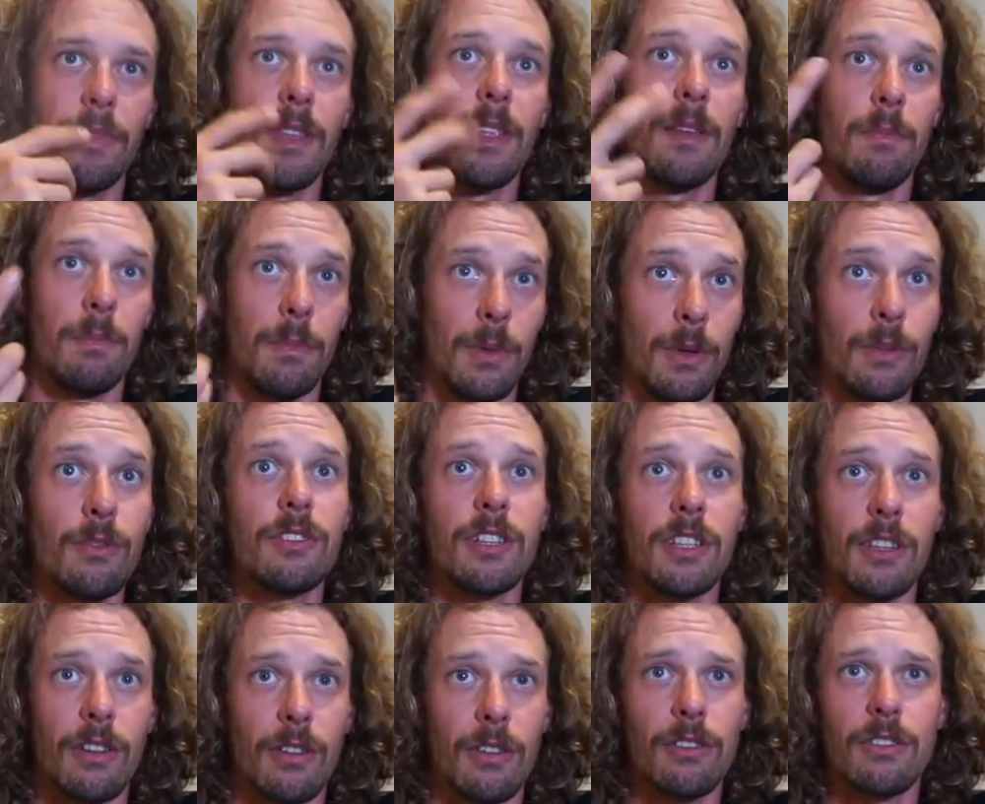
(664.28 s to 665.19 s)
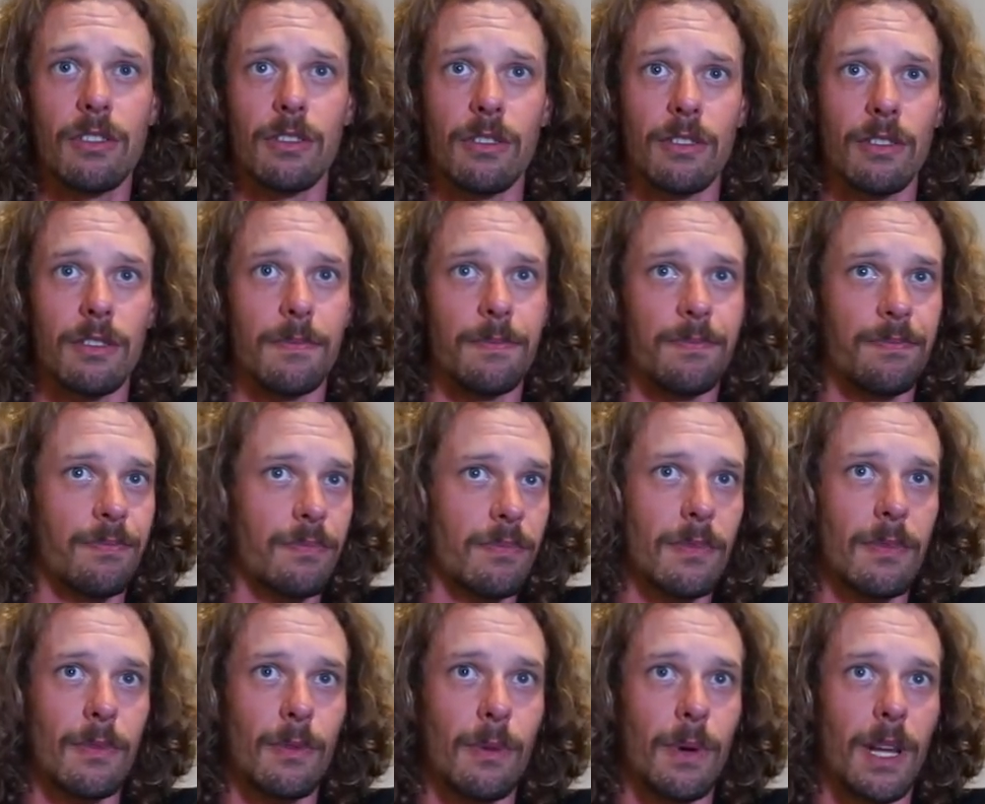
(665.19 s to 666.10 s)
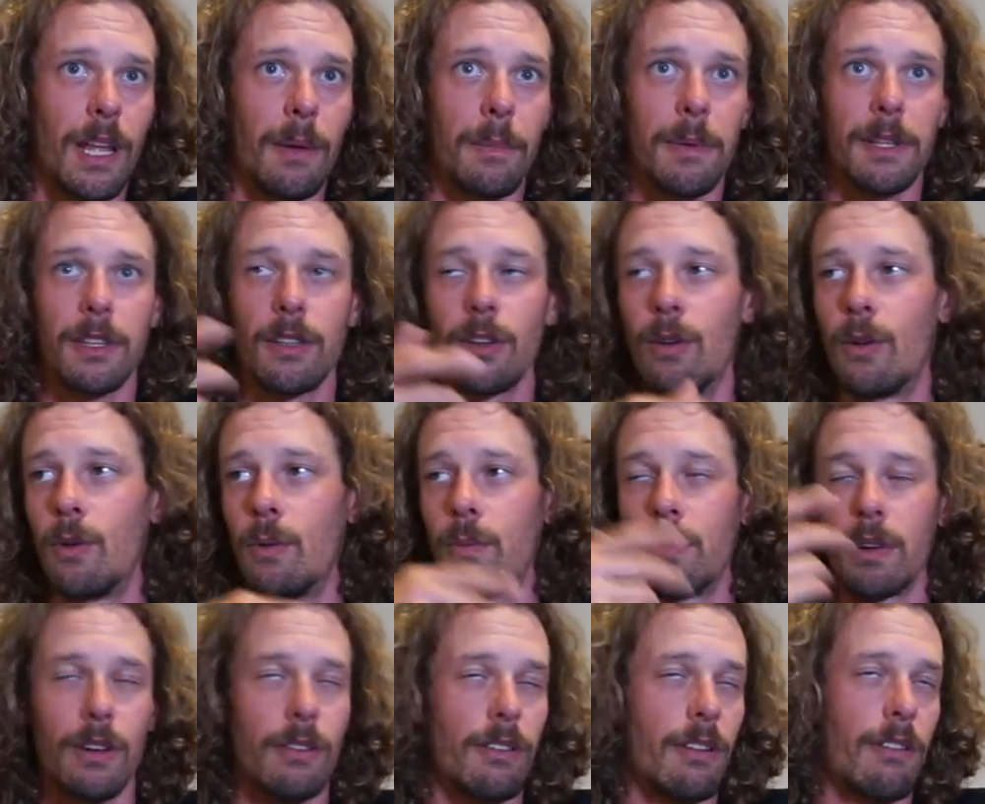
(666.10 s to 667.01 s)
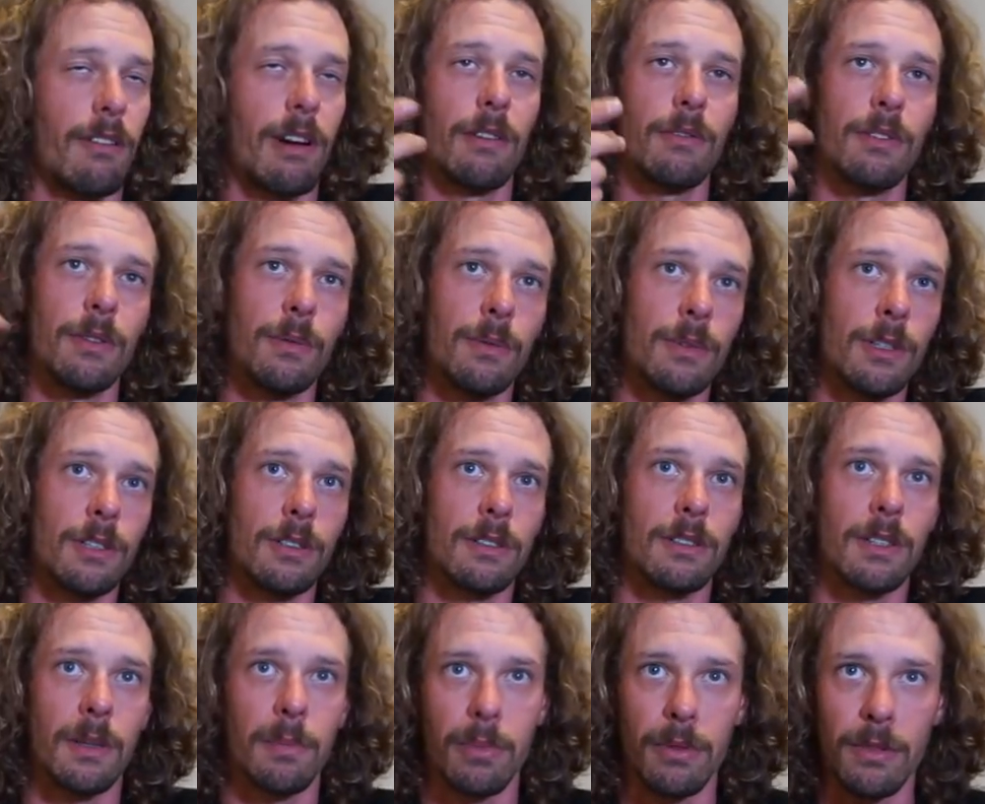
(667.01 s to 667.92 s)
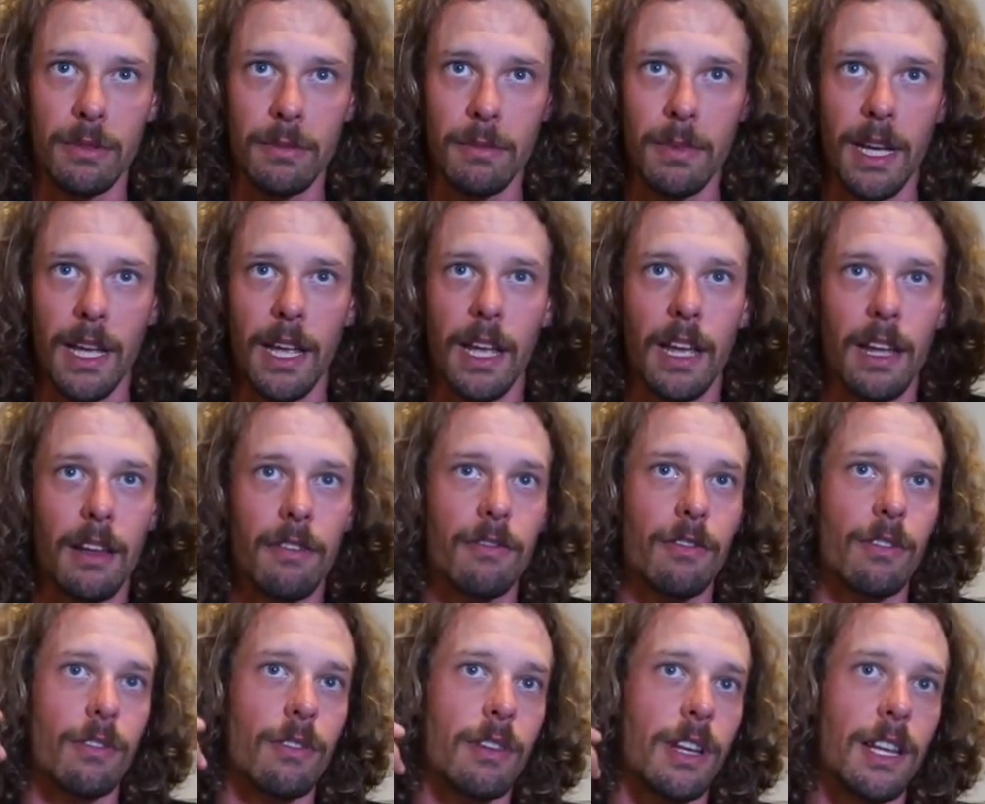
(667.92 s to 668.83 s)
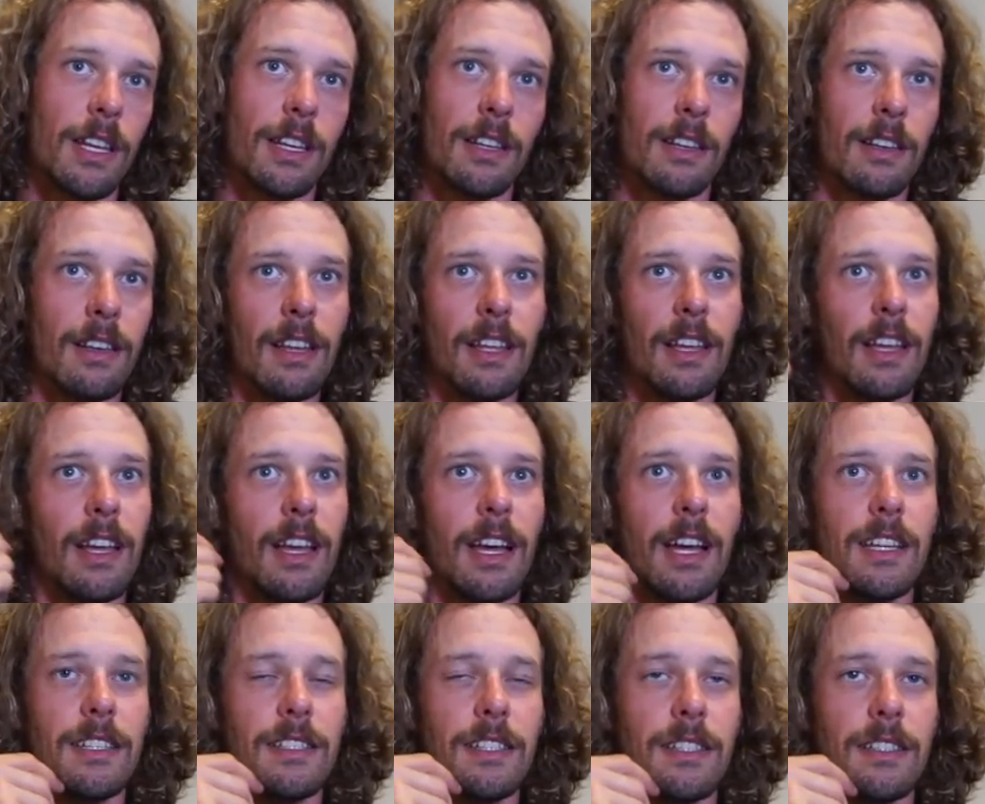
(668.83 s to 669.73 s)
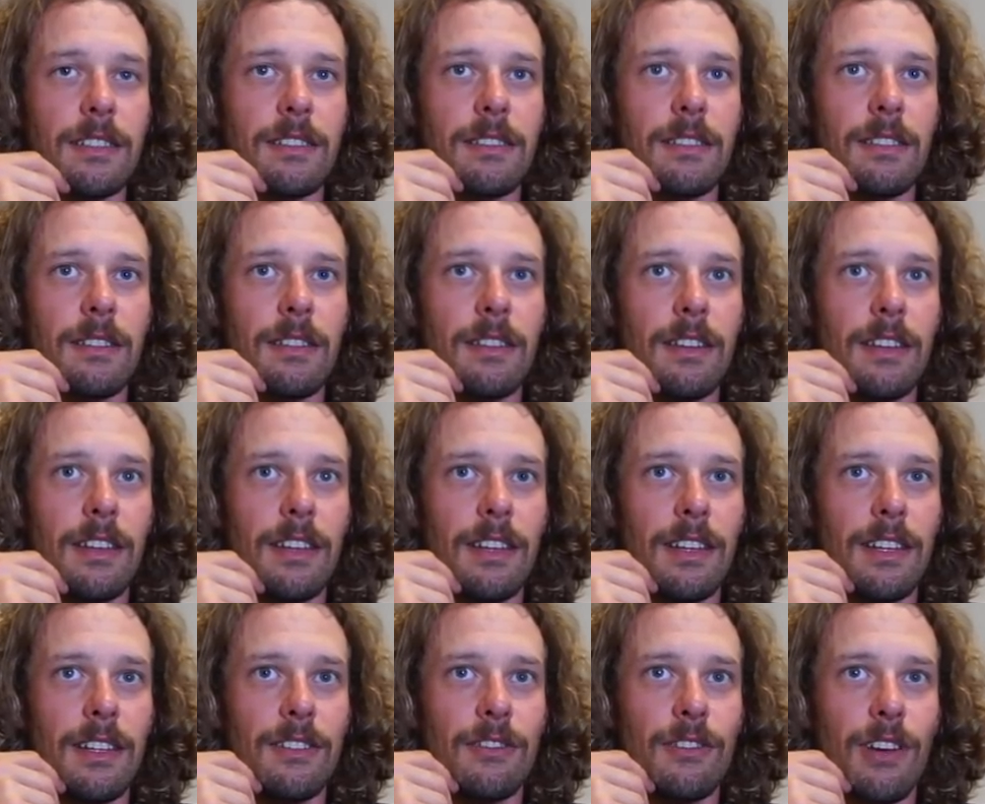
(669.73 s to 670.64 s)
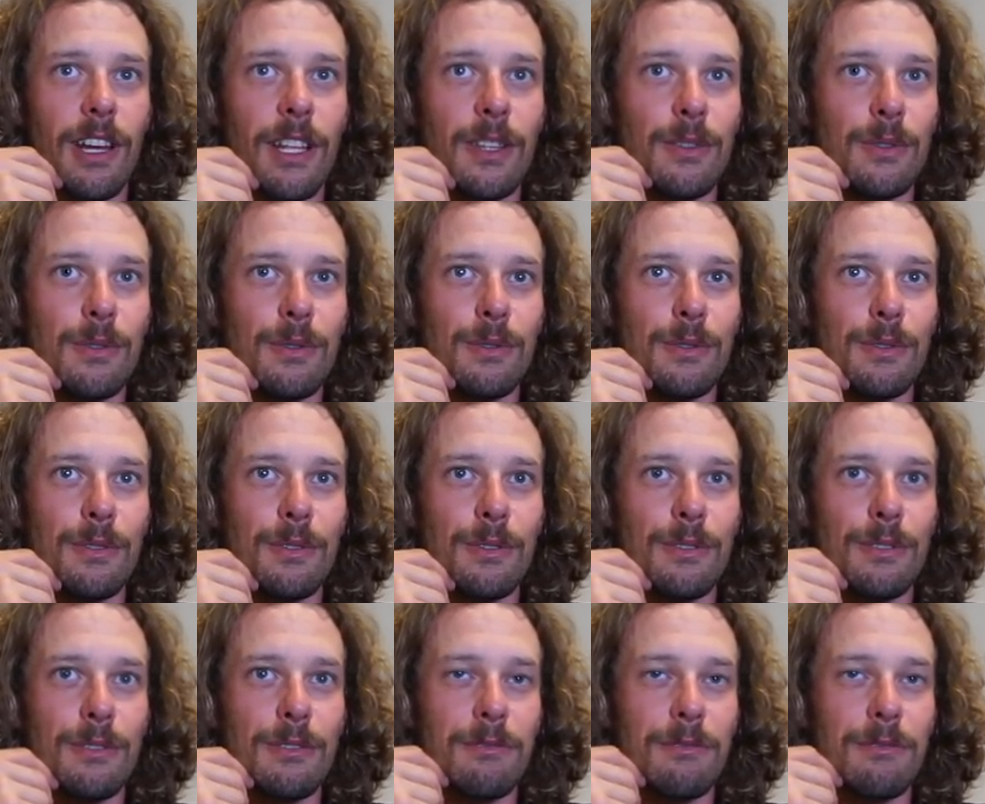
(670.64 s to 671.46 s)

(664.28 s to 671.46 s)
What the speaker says: Mm-hmm. Music also, when I'm at home and around the world, I put my headphone and I just try to